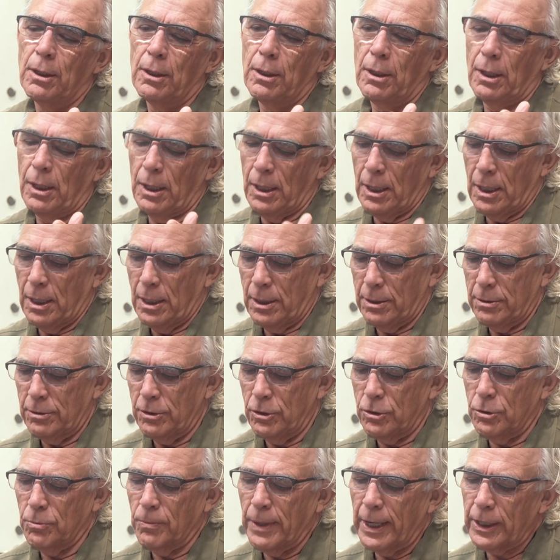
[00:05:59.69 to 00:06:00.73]
the
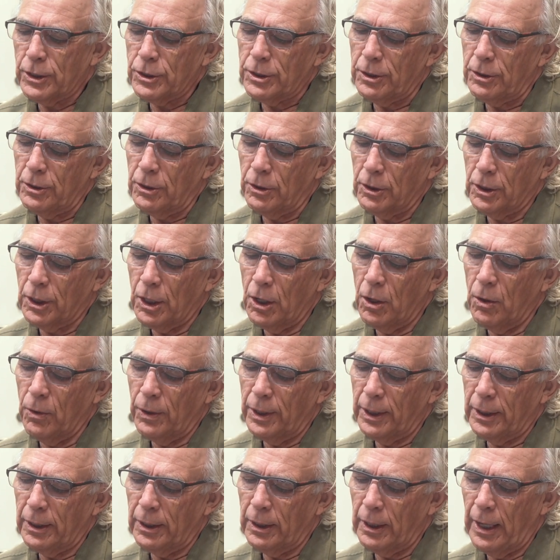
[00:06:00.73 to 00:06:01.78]
direction they're
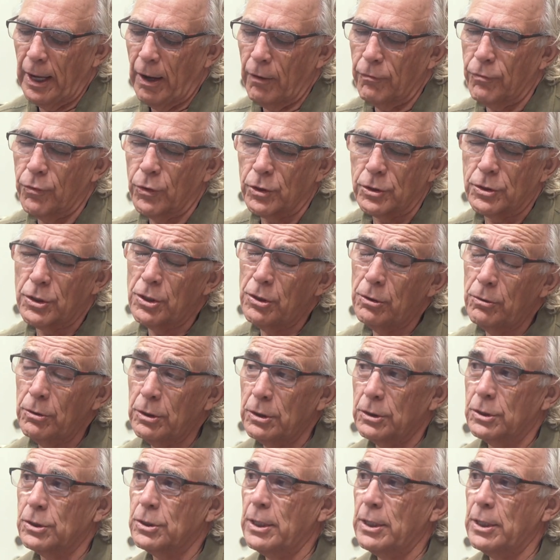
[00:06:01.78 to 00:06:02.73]
going, and how fortuitous